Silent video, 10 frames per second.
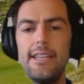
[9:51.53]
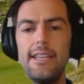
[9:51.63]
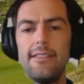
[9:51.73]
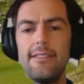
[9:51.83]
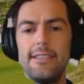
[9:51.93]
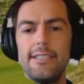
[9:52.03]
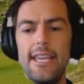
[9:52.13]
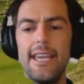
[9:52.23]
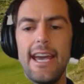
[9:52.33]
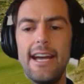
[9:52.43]
things that
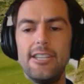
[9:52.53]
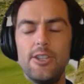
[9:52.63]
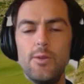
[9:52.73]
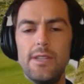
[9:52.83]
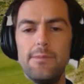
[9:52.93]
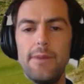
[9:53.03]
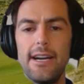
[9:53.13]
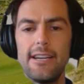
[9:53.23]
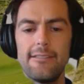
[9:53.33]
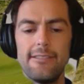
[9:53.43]
you can't do in the
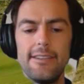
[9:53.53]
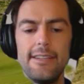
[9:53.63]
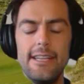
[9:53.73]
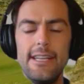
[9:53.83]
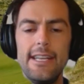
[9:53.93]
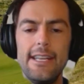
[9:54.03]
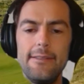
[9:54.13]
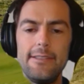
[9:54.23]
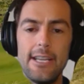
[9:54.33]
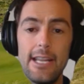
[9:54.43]
bunker. And
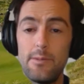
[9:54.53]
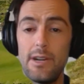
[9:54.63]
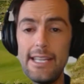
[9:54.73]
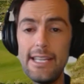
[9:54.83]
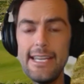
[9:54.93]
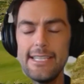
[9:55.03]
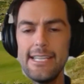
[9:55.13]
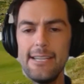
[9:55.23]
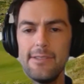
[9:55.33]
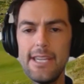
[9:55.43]
deliberately
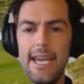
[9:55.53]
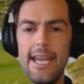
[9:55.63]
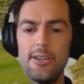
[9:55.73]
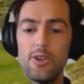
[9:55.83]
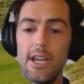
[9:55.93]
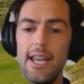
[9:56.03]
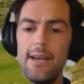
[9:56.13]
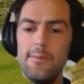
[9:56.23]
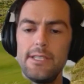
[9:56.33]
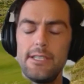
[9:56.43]
testing with a hand or a
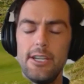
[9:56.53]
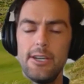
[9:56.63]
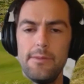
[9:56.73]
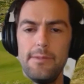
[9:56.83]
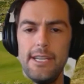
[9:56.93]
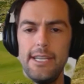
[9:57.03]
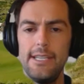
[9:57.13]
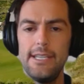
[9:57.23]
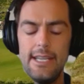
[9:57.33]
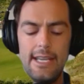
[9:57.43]
club is not permitted.
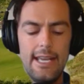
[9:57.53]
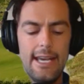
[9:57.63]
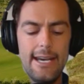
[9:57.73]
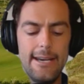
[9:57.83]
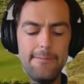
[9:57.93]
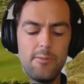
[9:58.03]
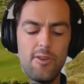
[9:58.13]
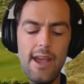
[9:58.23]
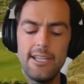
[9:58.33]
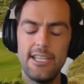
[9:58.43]

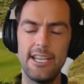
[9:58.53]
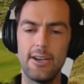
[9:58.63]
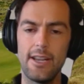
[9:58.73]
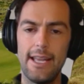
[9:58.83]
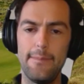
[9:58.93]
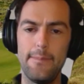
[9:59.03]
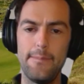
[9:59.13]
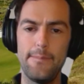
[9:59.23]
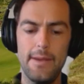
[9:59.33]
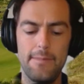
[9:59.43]
Grounding your club
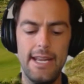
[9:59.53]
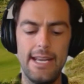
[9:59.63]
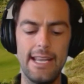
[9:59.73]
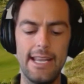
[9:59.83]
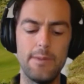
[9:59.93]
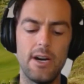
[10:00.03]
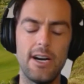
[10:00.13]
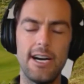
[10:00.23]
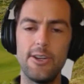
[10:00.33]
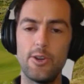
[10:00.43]
immediately
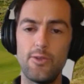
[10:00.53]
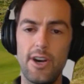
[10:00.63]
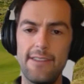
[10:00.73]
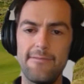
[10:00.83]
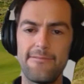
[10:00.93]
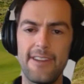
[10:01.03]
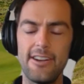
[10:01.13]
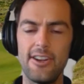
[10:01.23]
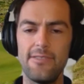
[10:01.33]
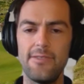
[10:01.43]
behind or right in front
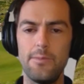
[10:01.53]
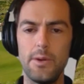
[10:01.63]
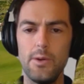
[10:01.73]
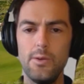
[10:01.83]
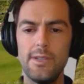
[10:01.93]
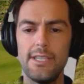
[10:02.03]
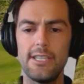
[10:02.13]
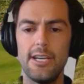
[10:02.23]
of the ball is not